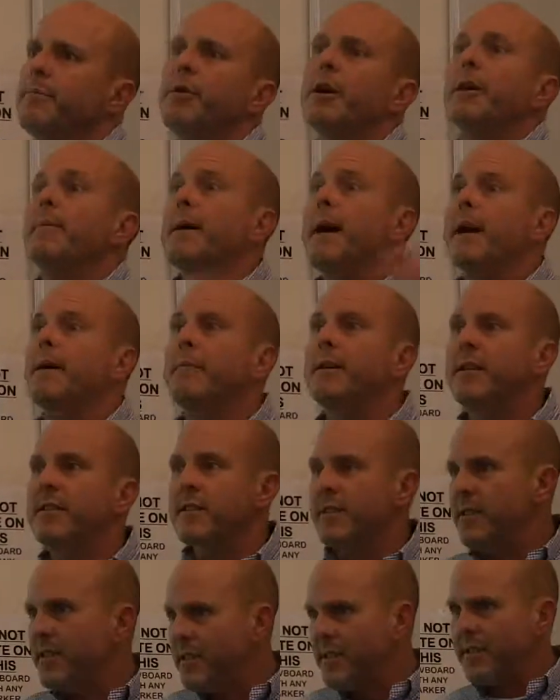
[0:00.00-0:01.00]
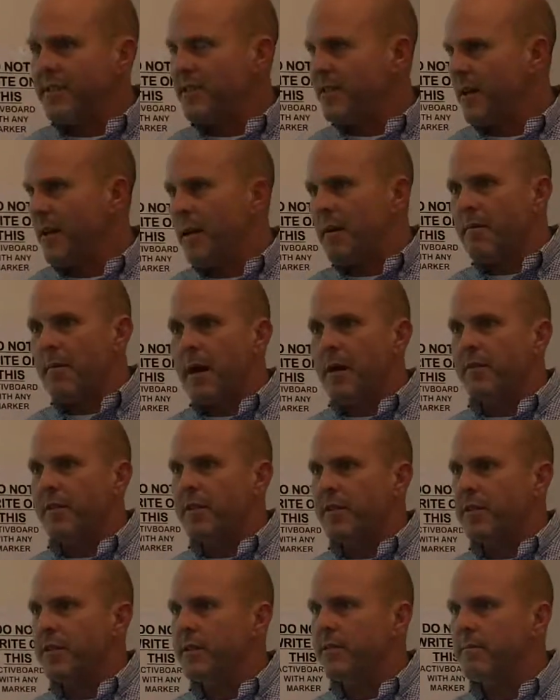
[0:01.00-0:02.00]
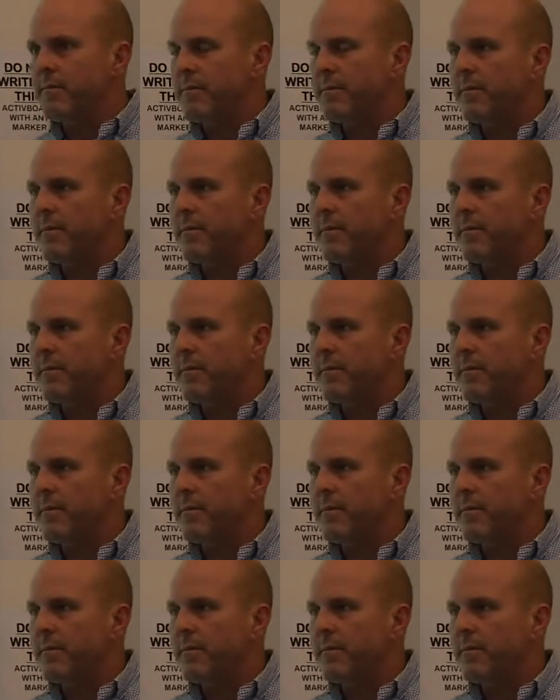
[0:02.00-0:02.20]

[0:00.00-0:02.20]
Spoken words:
put them out of business or something. Obviously,